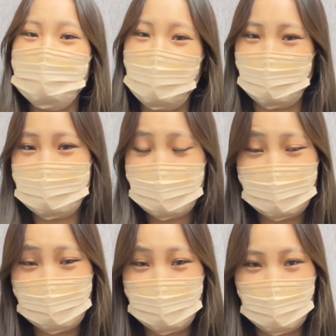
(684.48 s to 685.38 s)
on
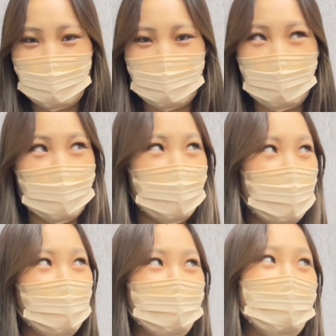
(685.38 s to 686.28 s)
second floor we
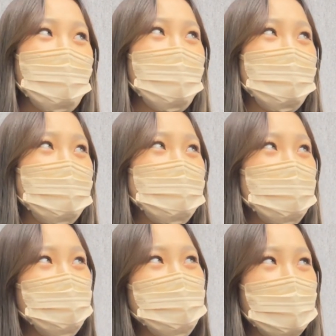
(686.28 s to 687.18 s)
have the
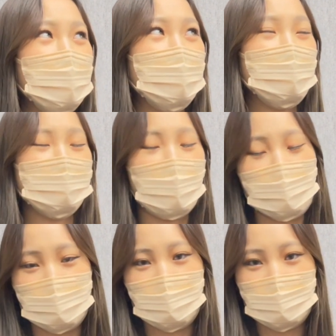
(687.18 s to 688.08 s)
TUJ
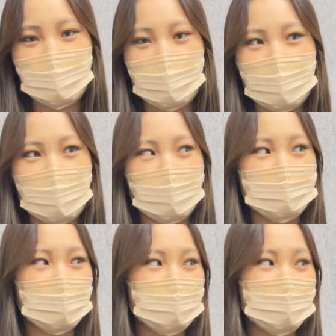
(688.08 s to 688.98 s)
library and
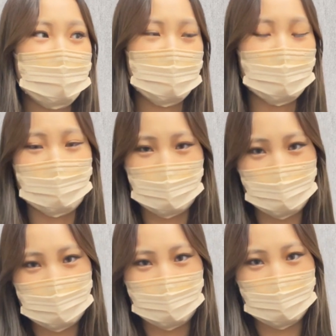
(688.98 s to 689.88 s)
some study
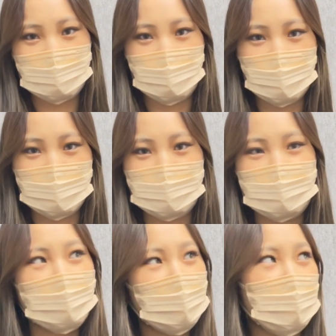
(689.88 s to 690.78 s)
rooms for students,
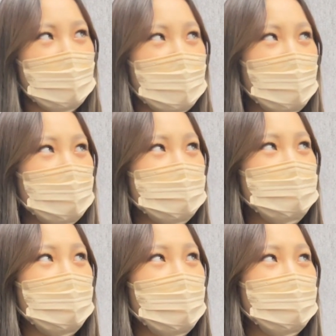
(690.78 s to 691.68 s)
and
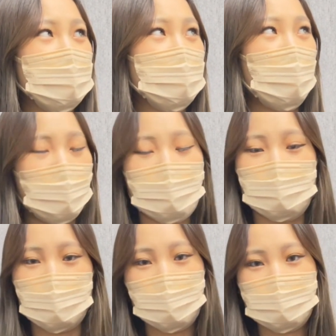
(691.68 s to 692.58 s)
also the art
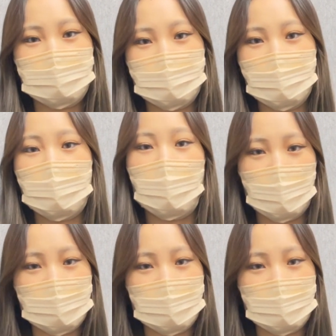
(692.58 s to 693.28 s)
rooms for our